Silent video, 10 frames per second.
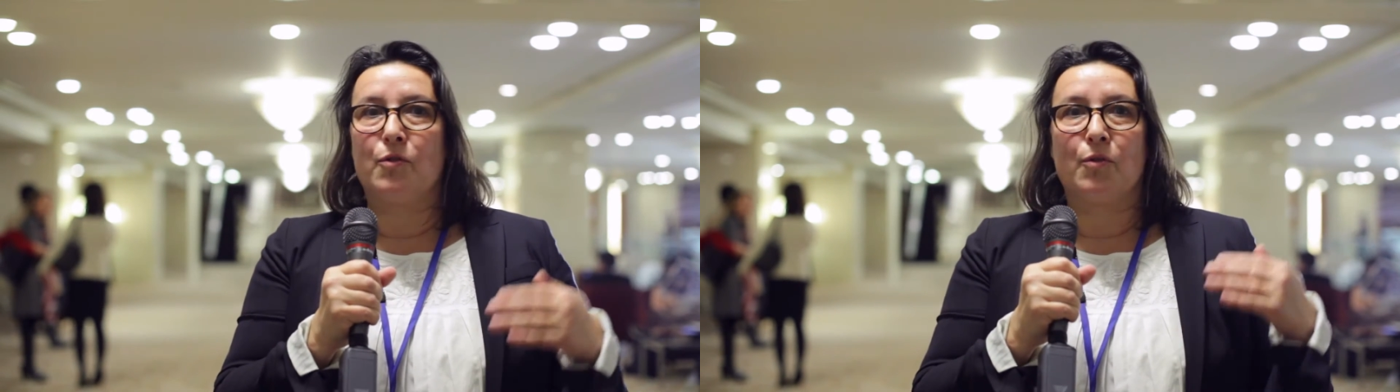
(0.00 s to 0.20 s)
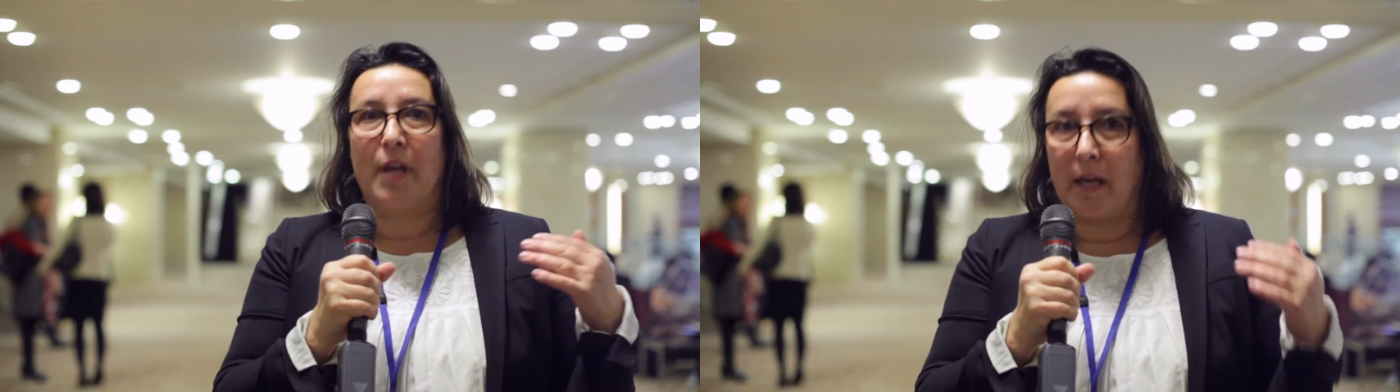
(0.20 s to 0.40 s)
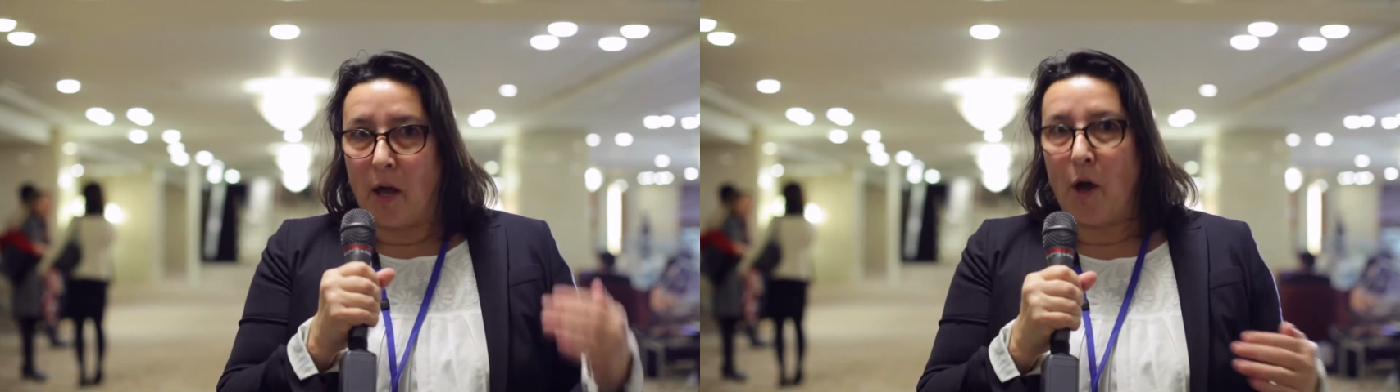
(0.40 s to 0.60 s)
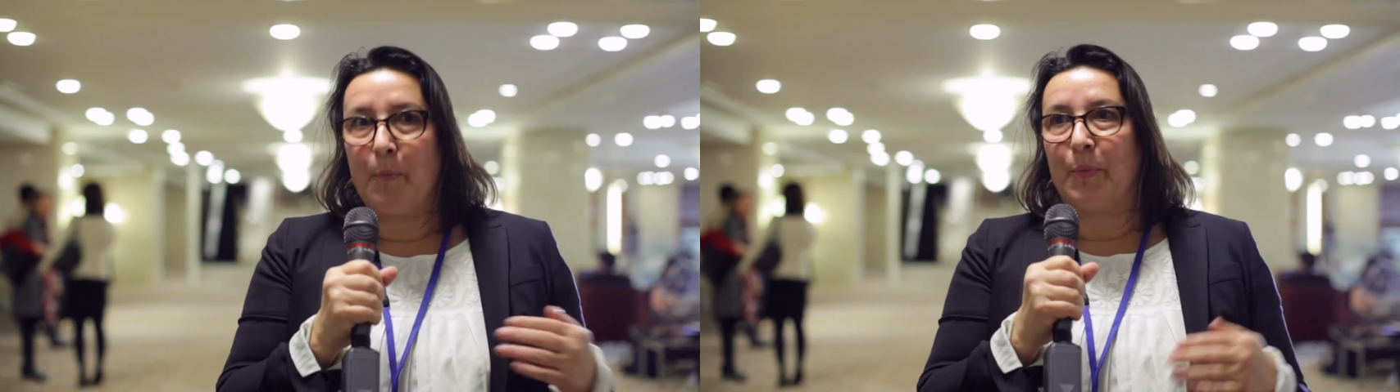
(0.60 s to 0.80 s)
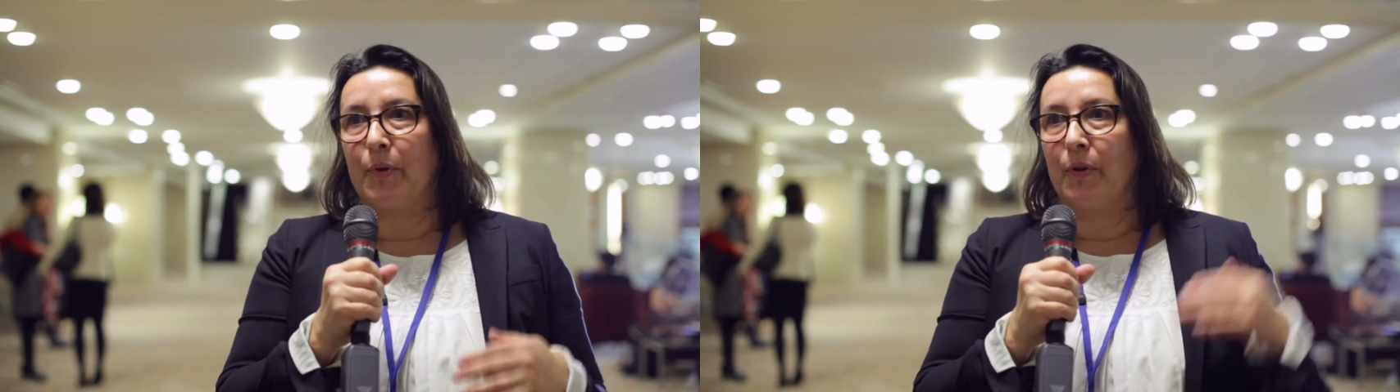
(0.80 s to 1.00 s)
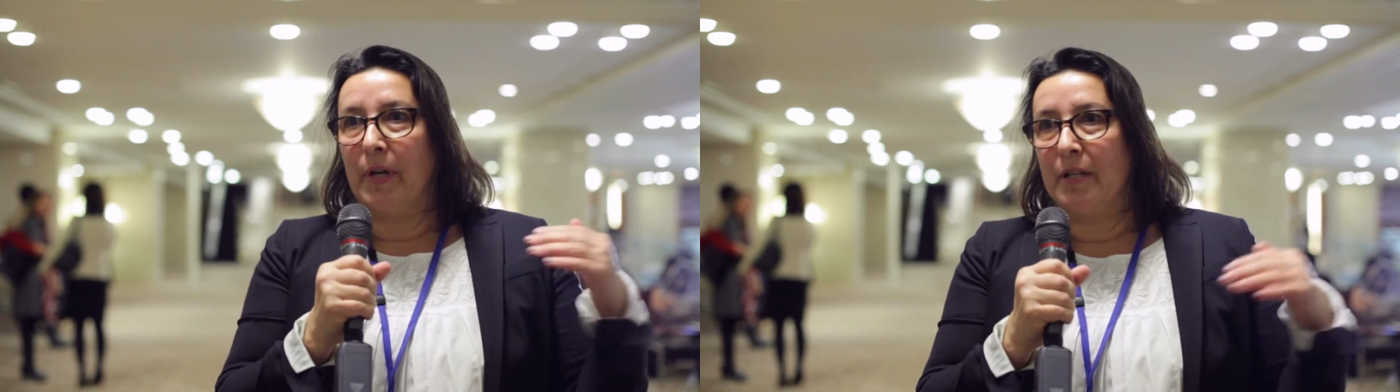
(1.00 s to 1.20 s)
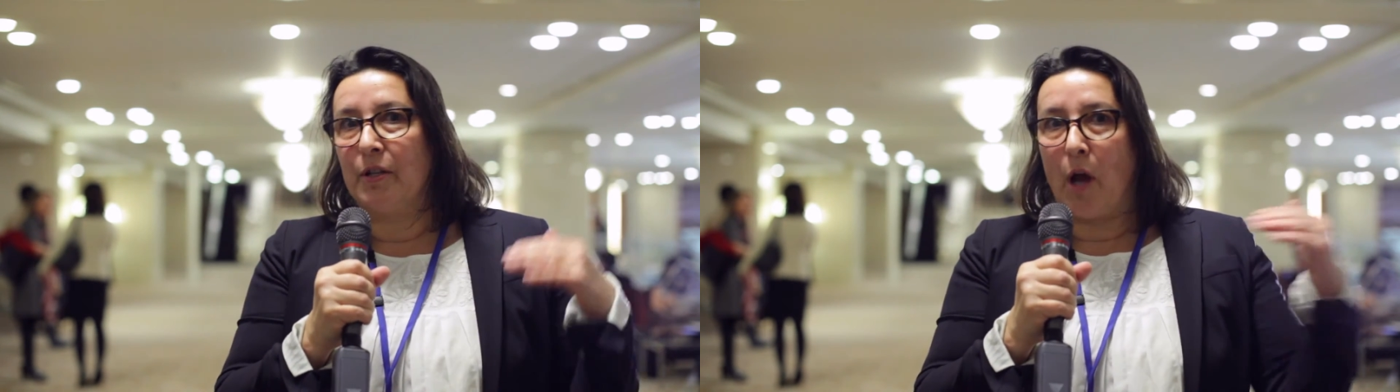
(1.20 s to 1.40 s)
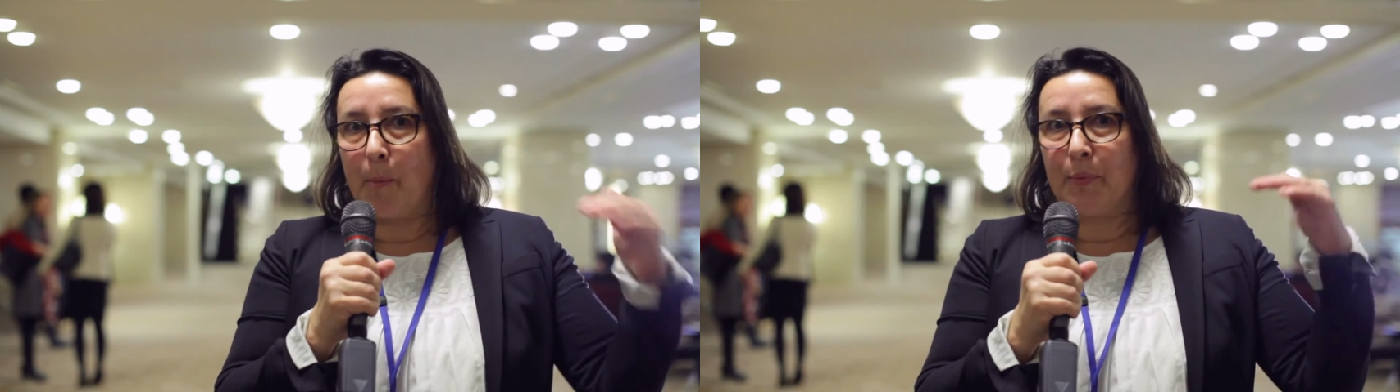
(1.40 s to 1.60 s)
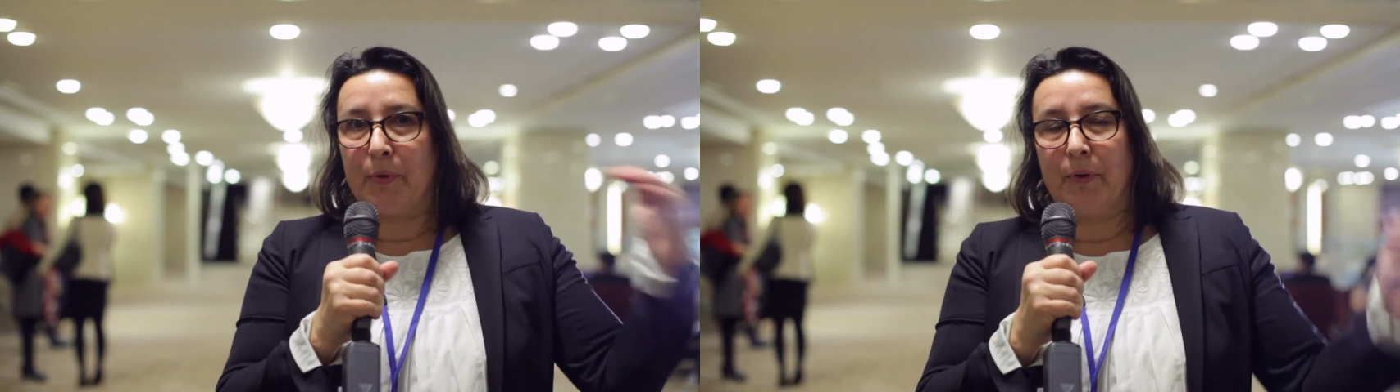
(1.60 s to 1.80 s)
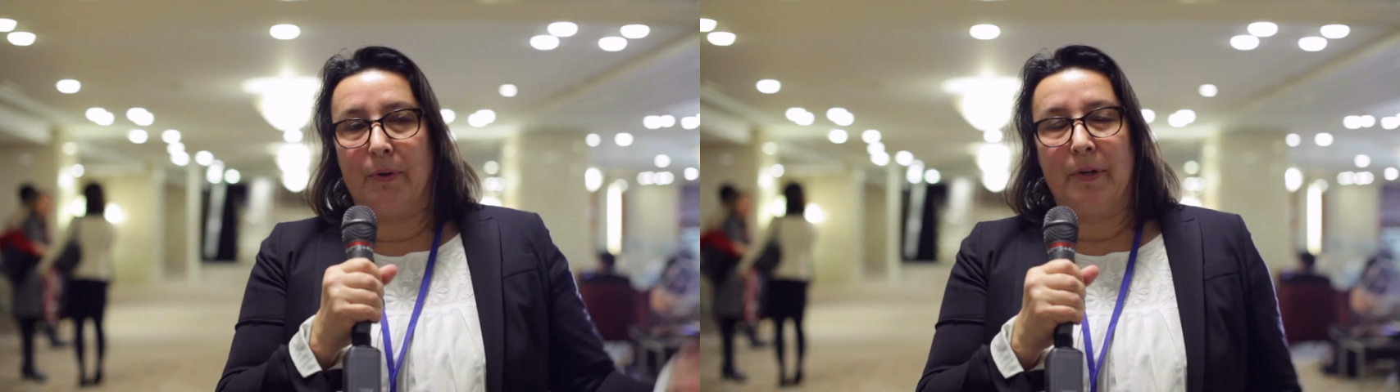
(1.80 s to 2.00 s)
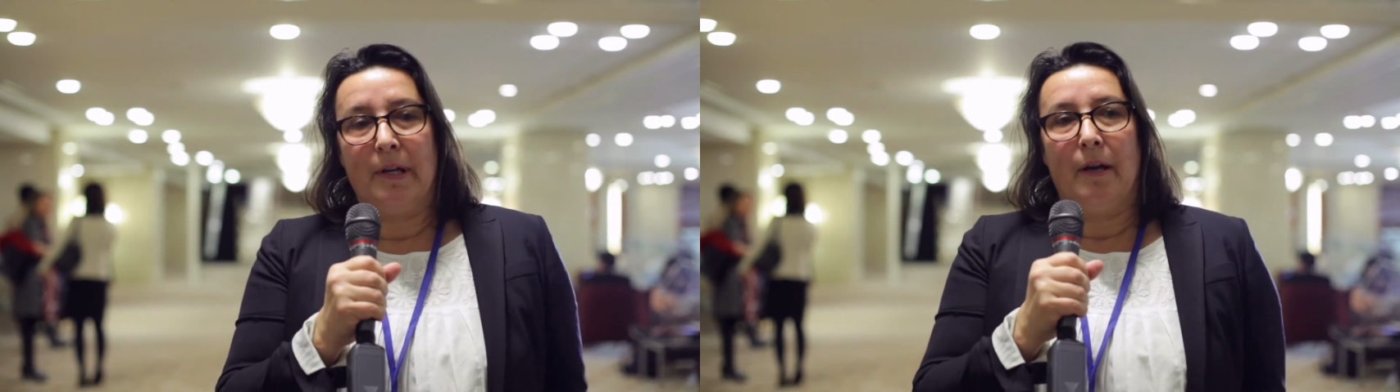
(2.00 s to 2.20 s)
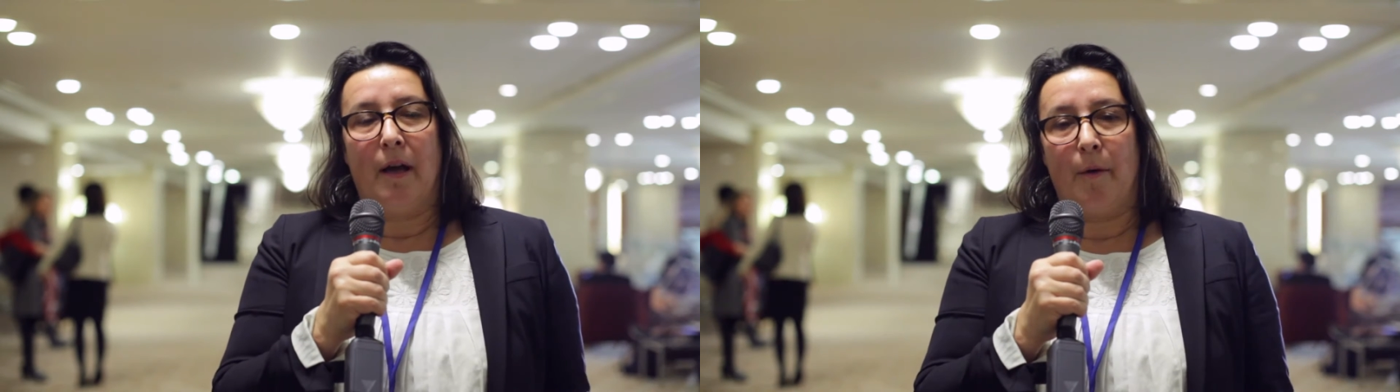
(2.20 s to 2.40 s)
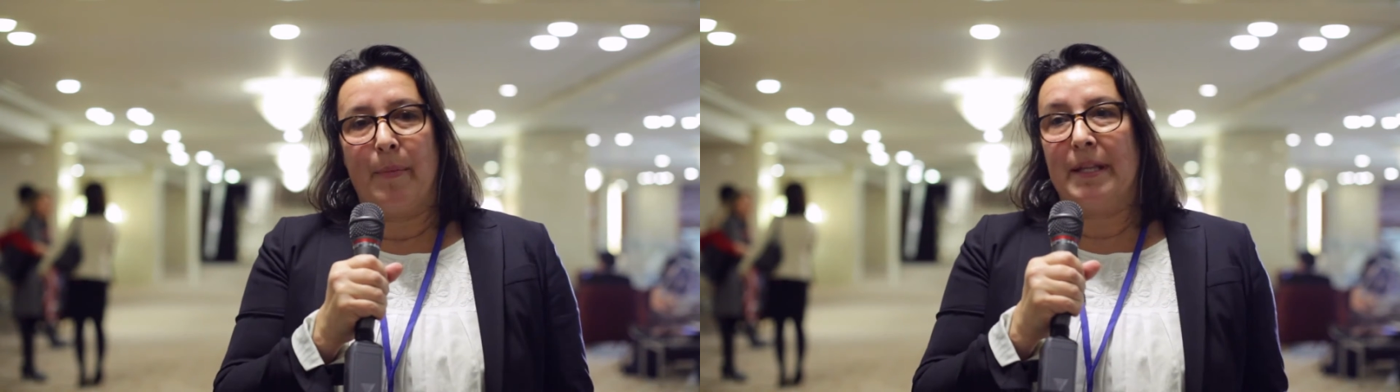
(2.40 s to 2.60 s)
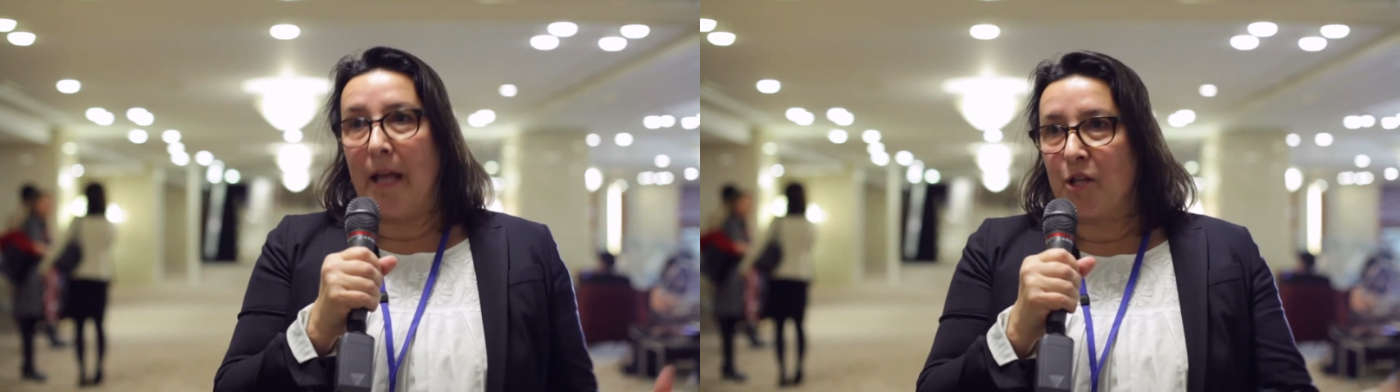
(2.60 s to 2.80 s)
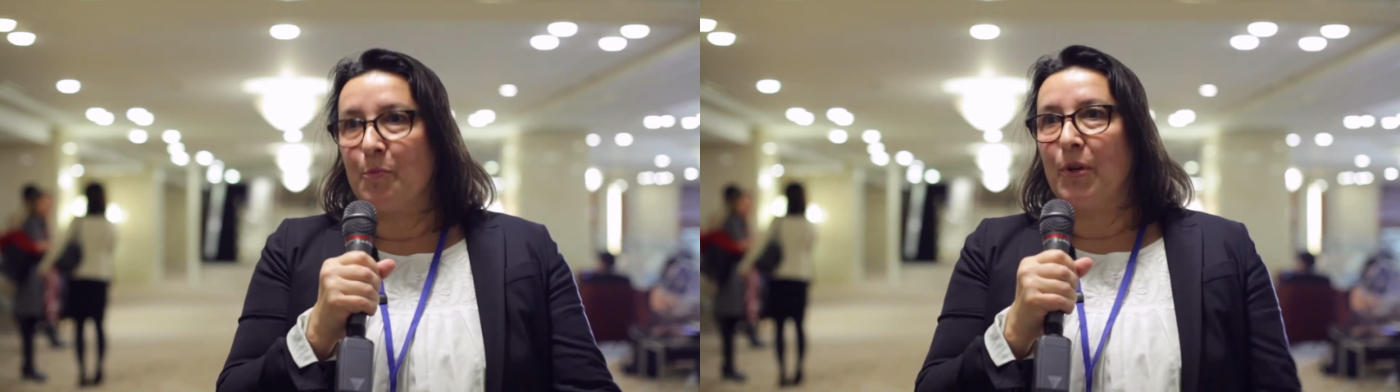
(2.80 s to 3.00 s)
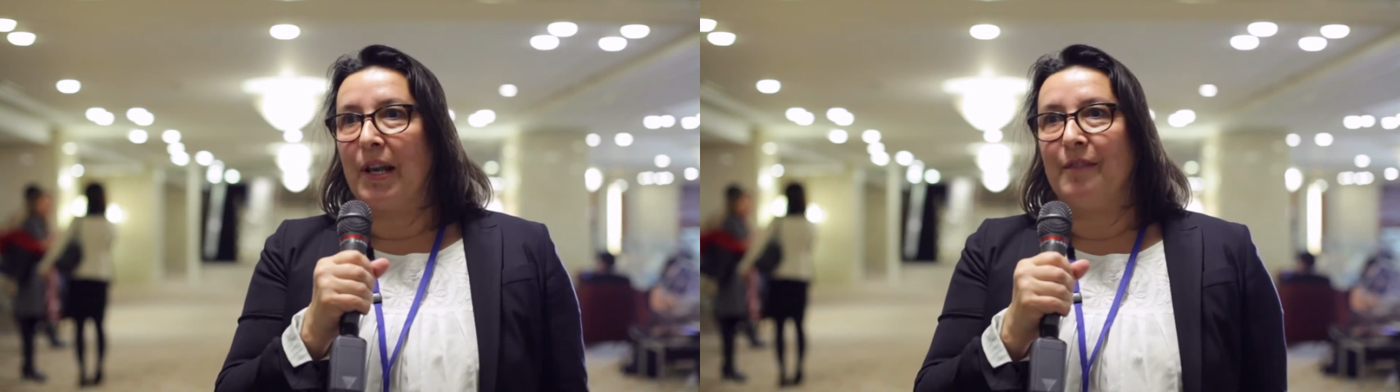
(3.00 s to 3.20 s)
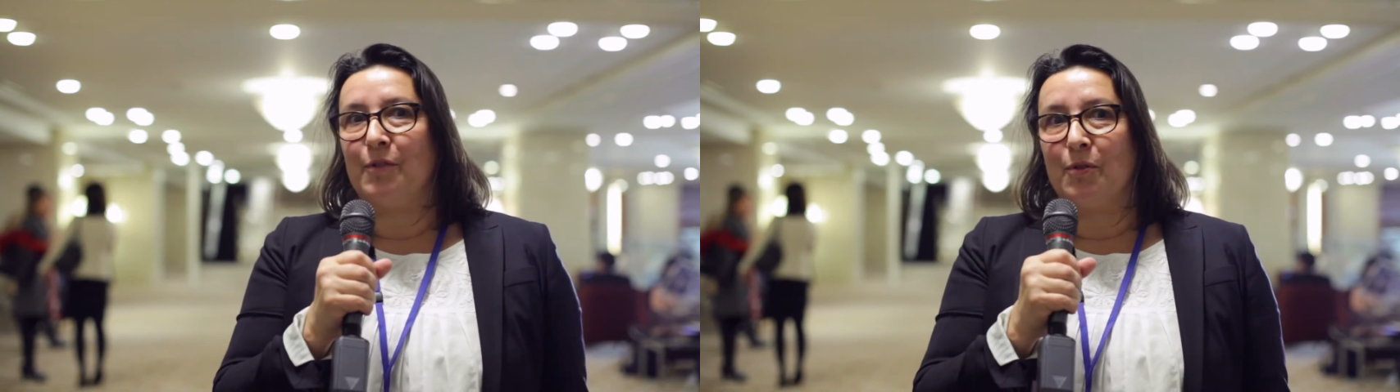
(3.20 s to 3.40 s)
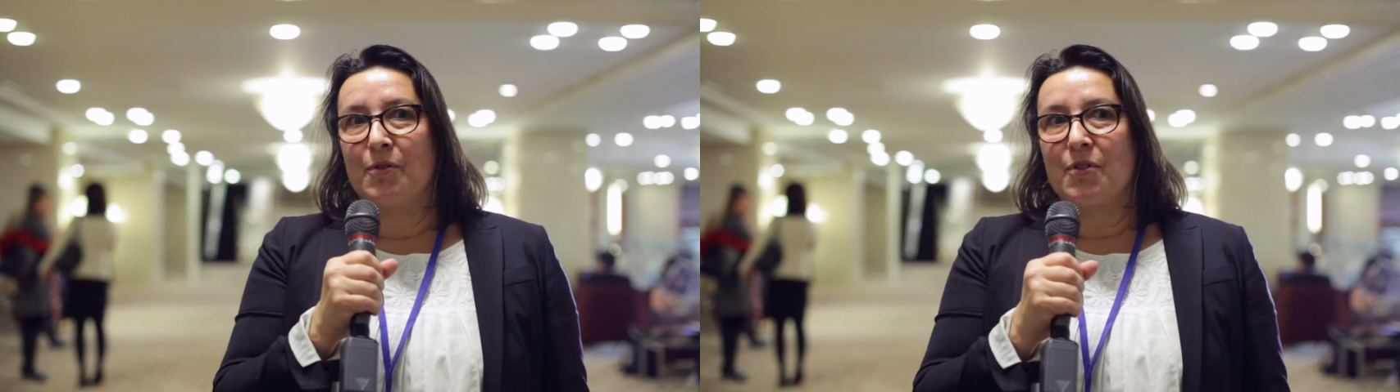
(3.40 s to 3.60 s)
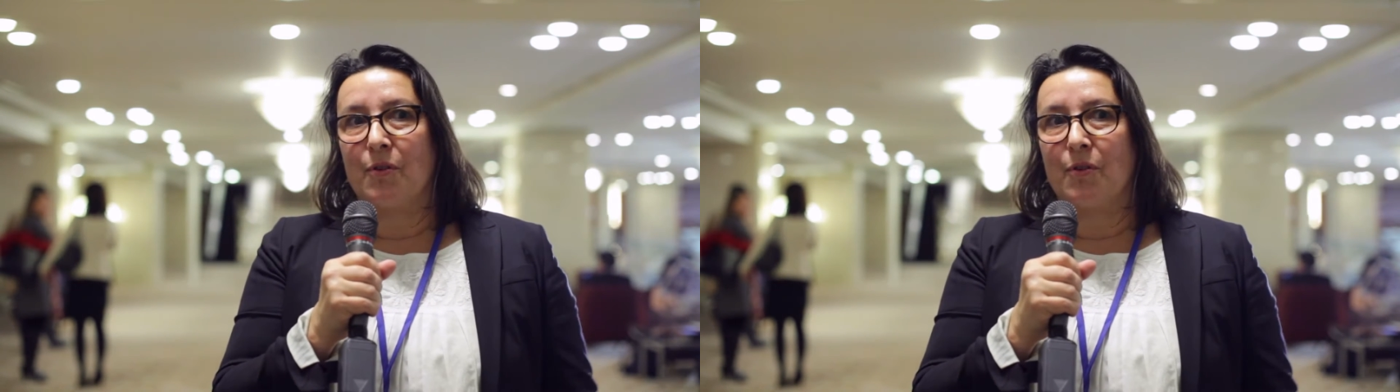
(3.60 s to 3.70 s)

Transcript: to get upper in the upper management level.